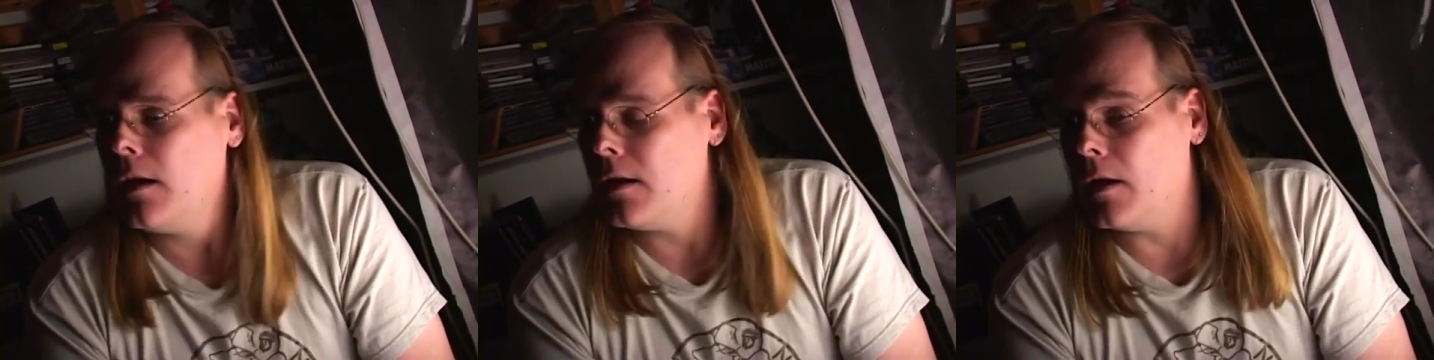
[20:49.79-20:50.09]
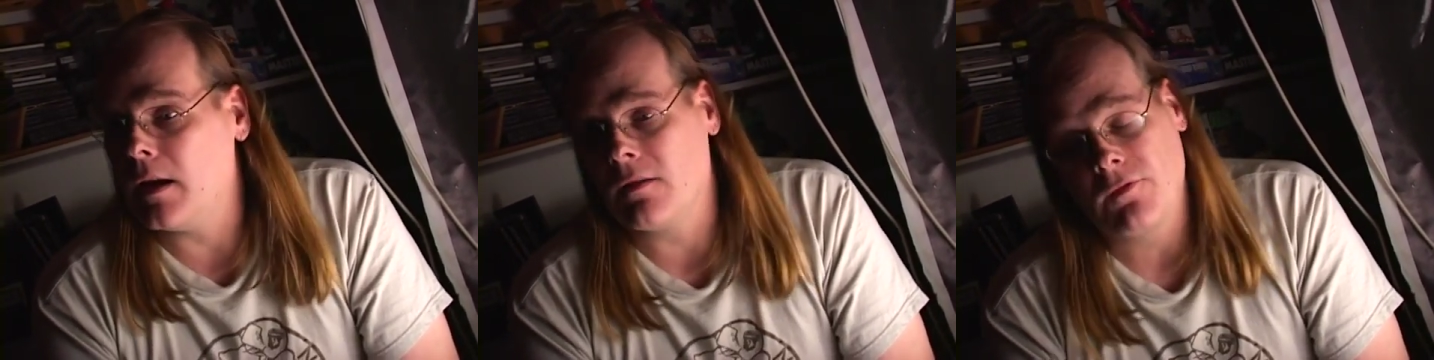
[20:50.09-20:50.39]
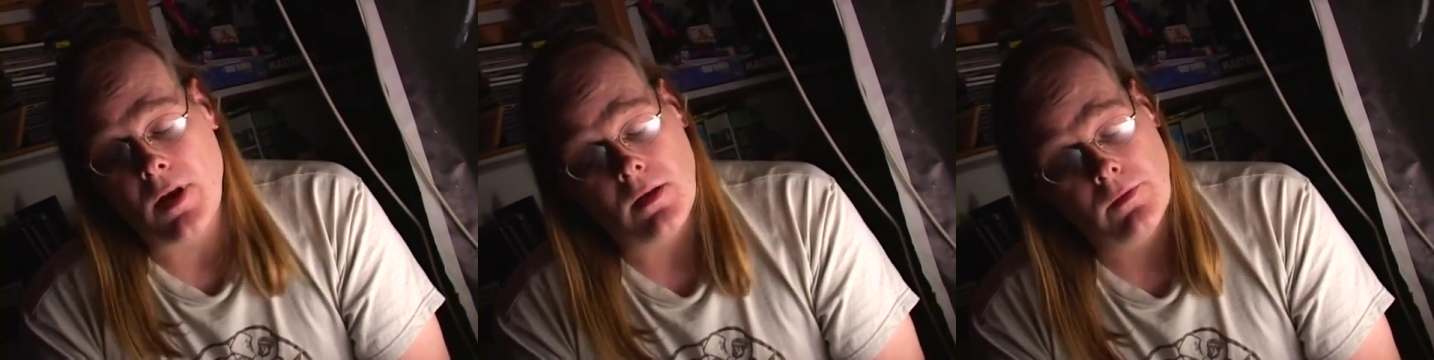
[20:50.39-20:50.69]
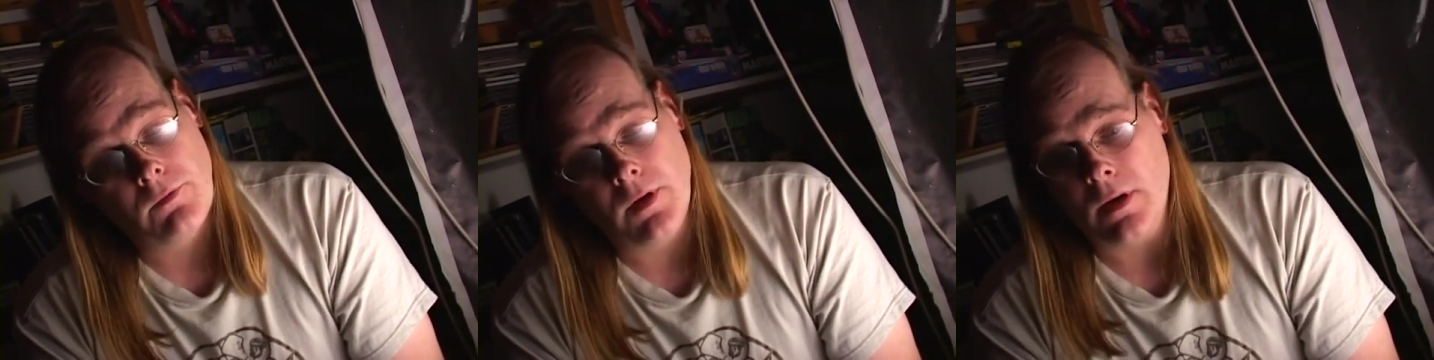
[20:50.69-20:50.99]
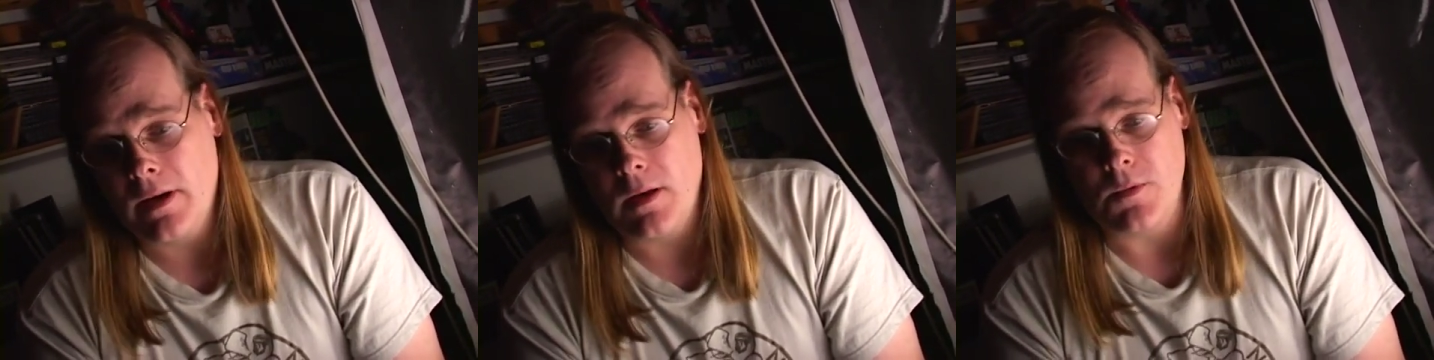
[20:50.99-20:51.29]
you know, I didn't feel
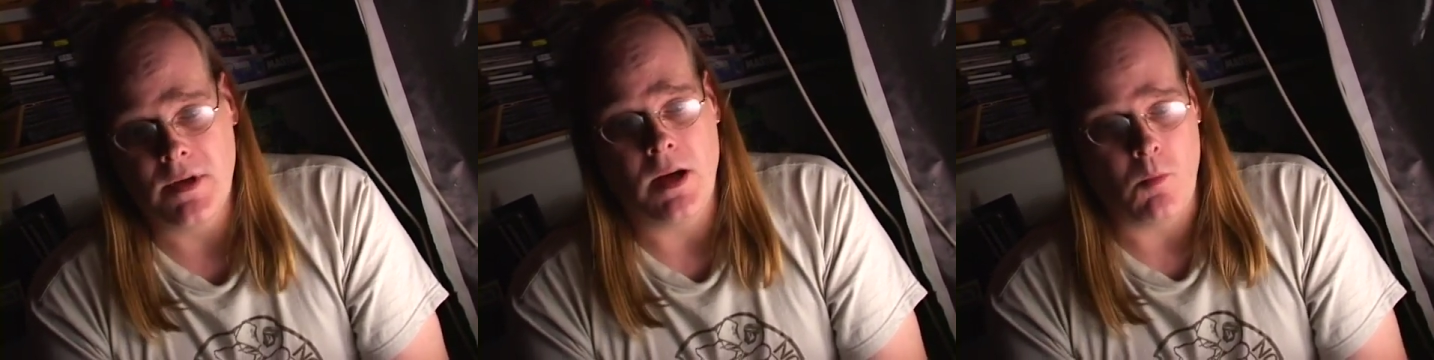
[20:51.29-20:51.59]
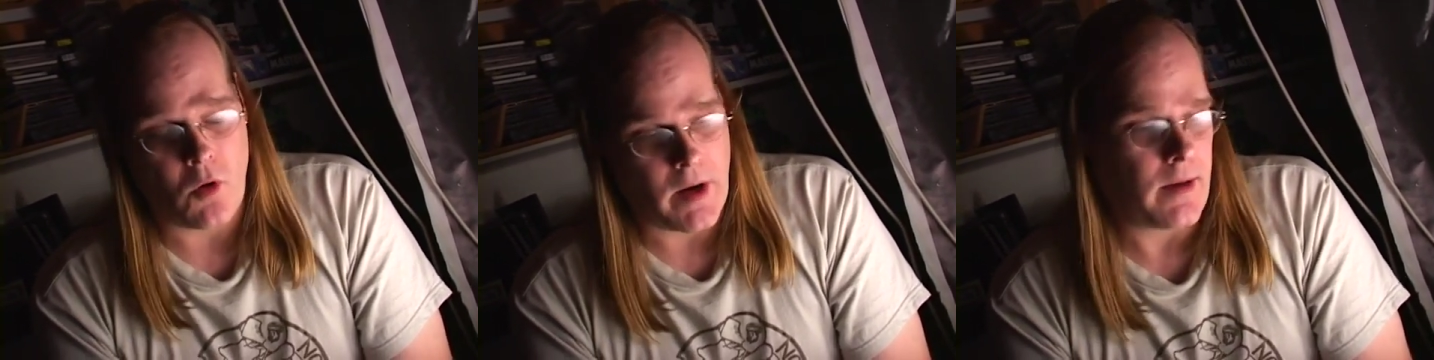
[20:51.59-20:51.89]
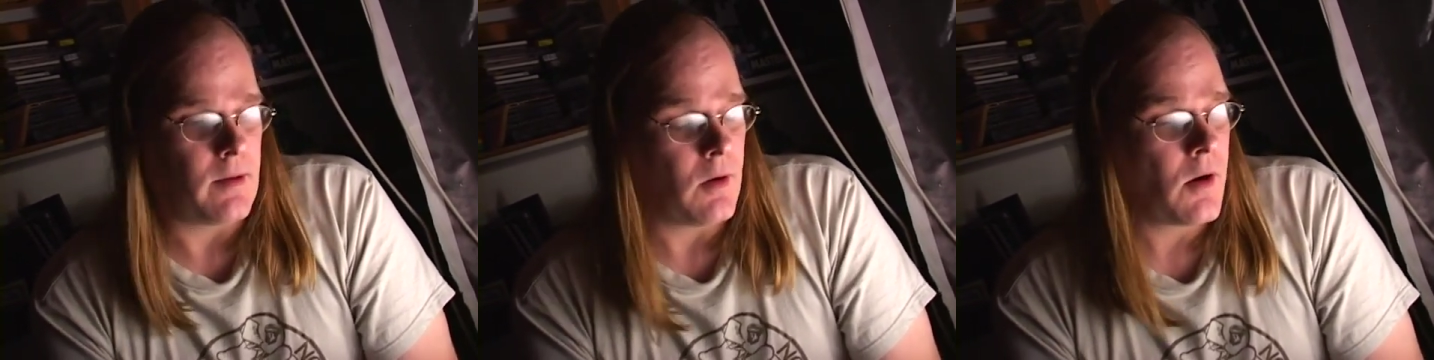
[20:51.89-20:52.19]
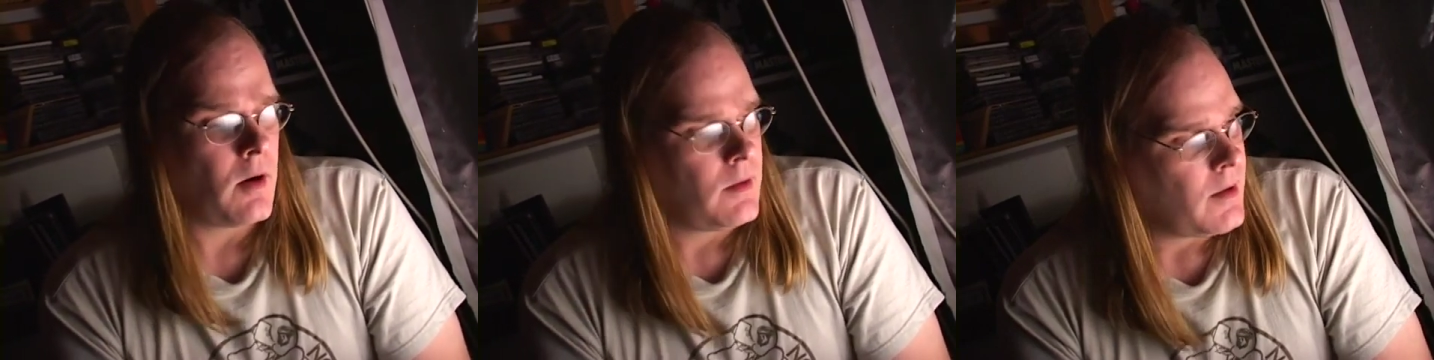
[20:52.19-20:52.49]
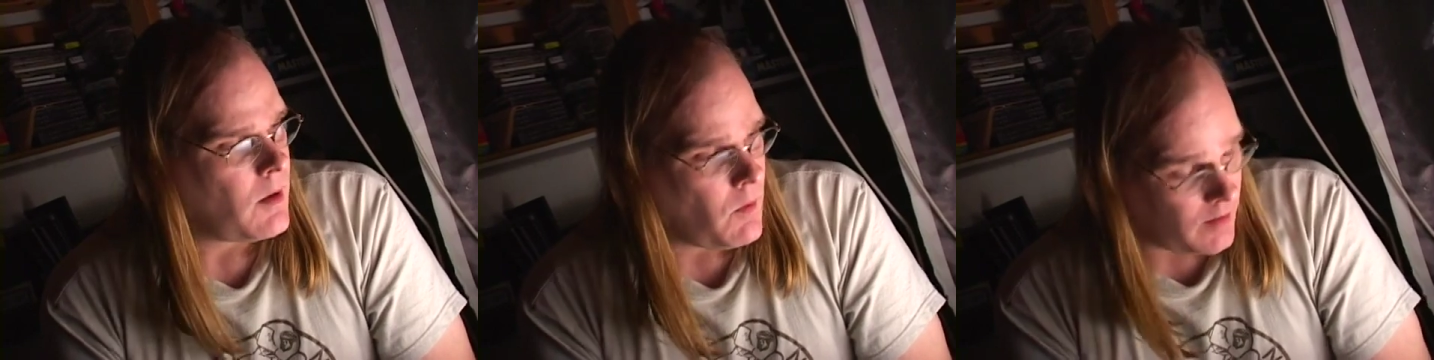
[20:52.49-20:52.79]
like there was any more I could learn,
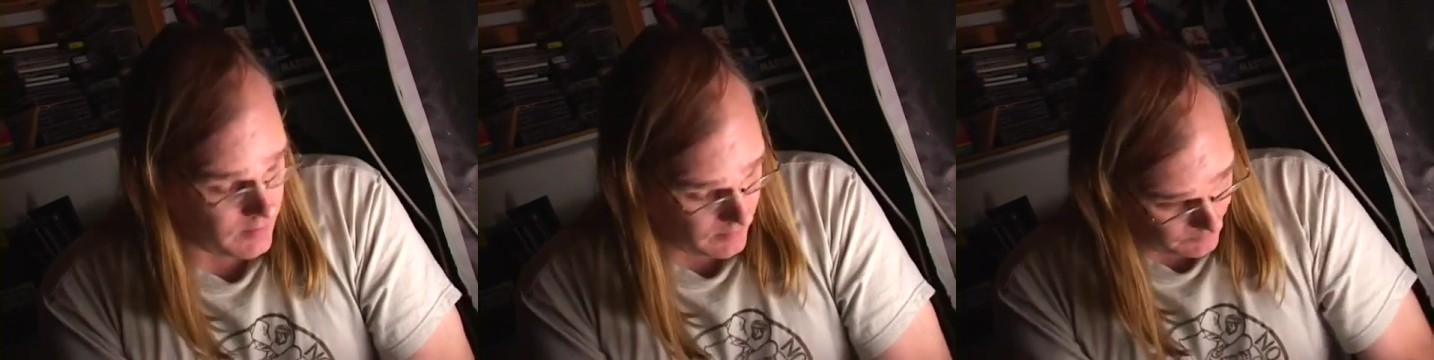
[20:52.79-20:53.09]
and